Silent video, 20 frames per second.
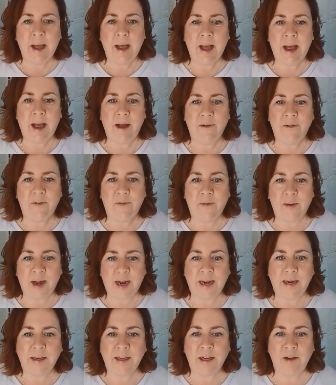have
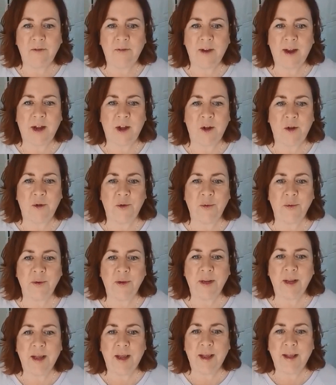finally found
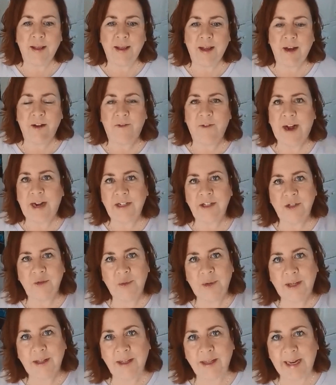that if I just
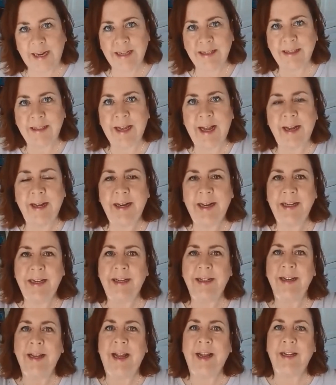release that
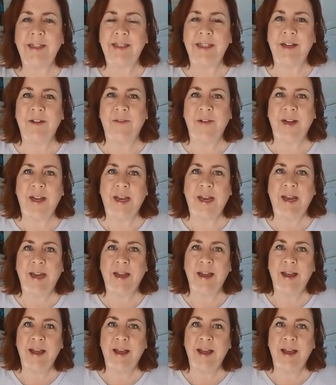negativity